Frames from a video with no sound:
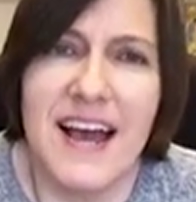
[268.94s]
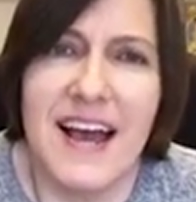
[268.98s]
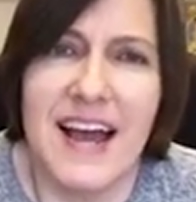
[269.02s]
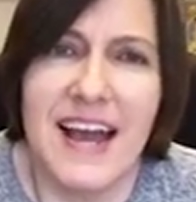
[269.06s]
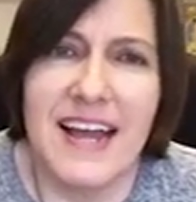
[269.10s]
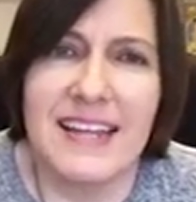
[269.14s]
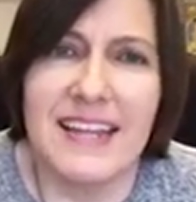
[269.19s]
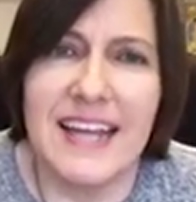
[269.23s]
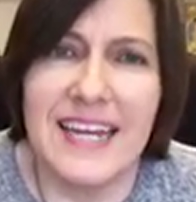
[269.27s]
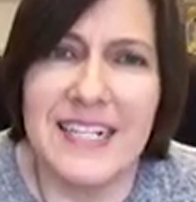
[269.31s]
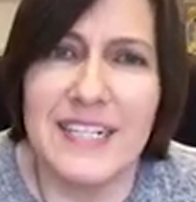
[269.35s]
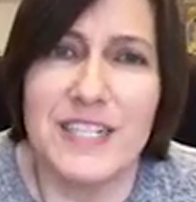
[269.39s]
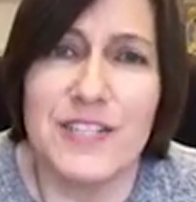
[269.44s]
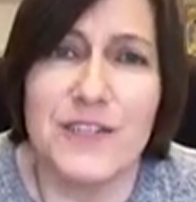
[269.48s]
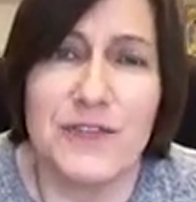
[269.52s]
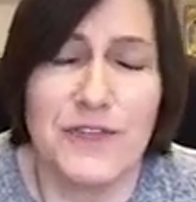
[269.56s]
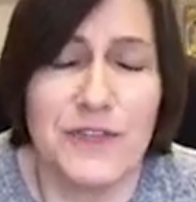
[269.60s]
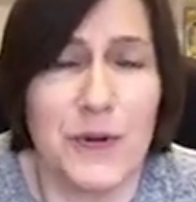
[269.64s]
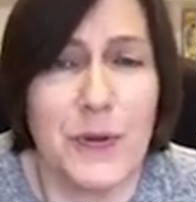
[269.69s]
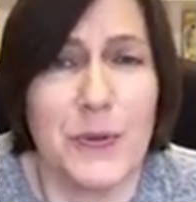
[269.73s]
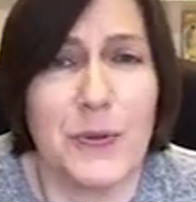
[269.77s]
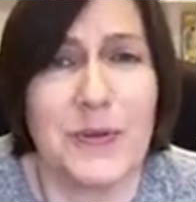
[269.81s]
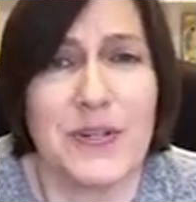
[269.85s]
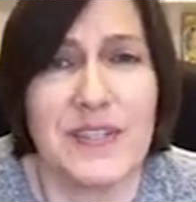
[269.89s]
I like to
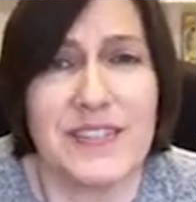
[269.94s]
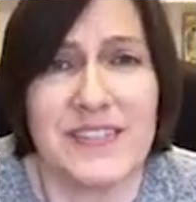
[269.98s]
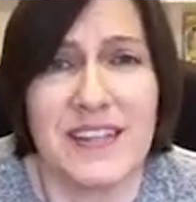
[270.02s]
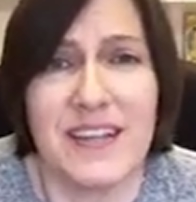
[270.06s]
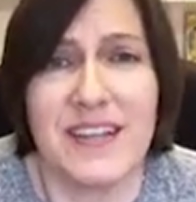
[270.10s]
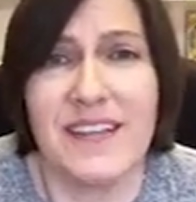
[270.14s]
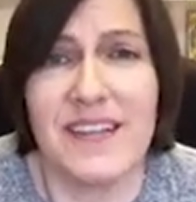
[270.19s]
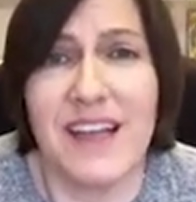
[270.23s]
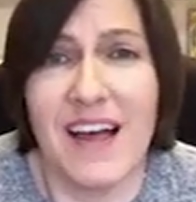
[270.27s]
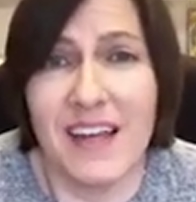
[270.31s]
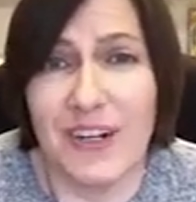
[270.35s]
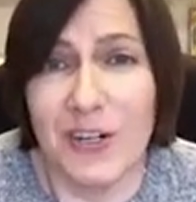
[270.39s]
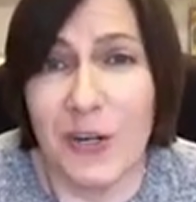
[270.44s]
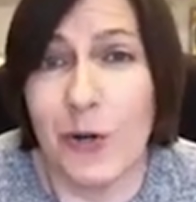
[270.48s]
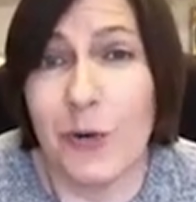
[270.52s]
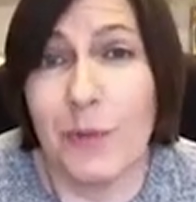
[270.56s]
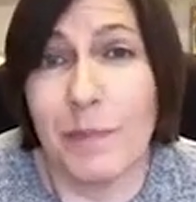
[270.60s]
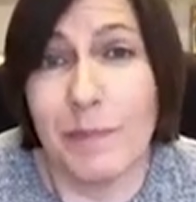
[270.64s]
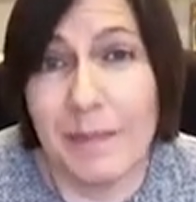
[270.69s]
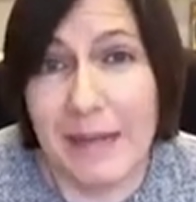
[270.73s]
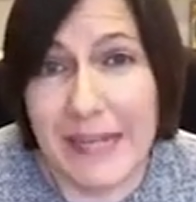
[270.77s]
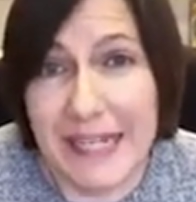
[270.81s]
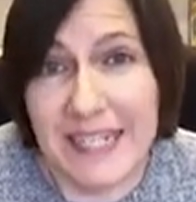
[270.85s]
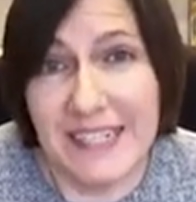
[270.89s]
focus a lot
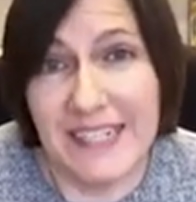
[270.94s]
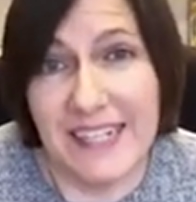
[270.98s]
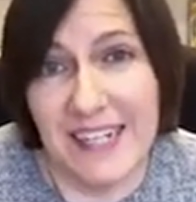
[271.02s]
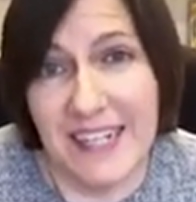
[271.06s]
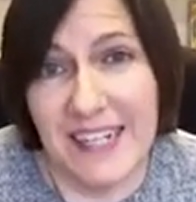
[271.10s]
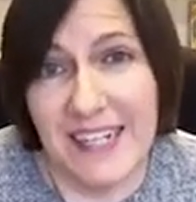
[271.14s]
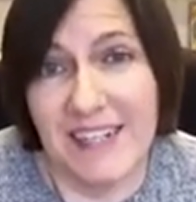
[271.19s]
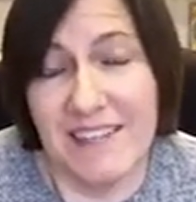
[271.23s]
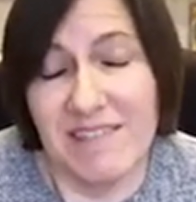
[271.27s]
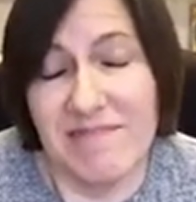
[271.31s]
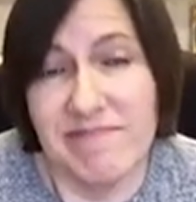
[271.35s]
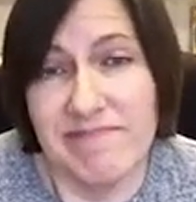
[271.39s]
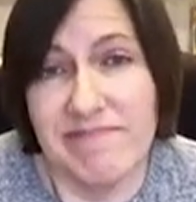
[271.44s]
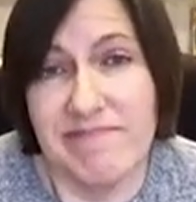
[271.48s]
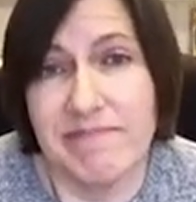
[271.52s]
on meaning